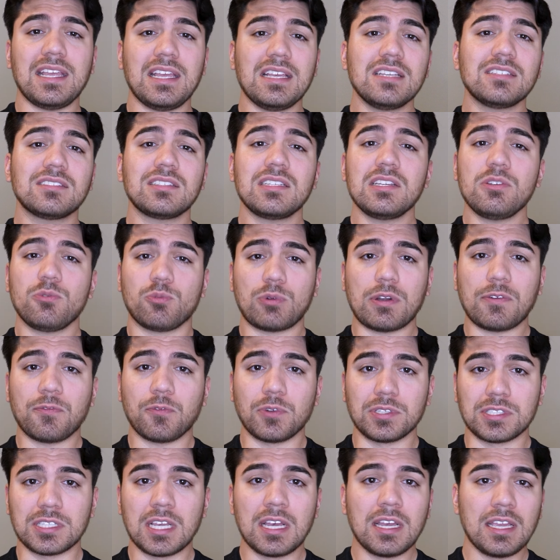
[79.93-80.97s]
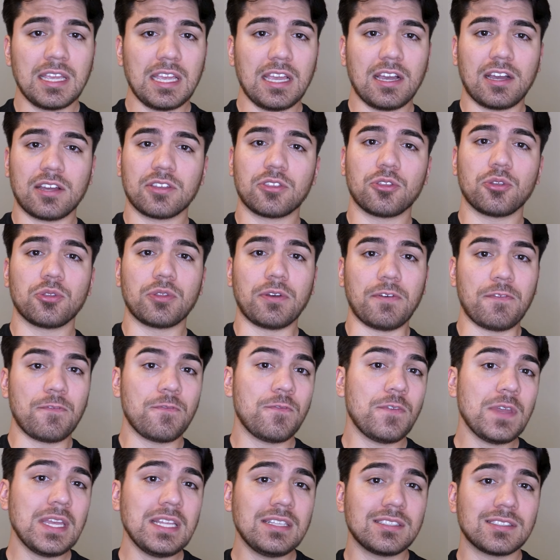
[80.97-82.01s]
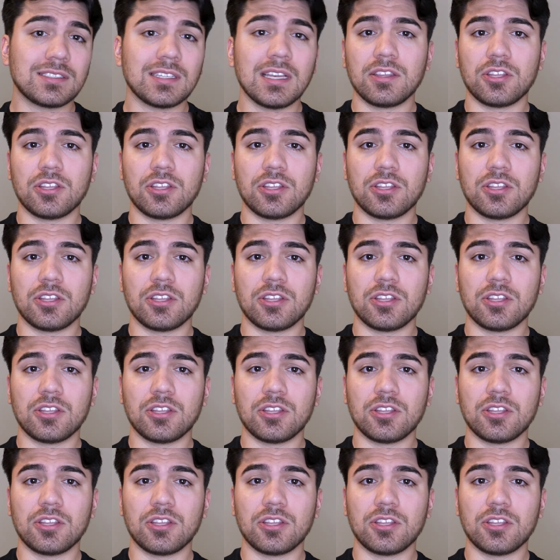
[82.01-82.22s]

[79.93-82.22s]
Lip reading: easily reference either the feats,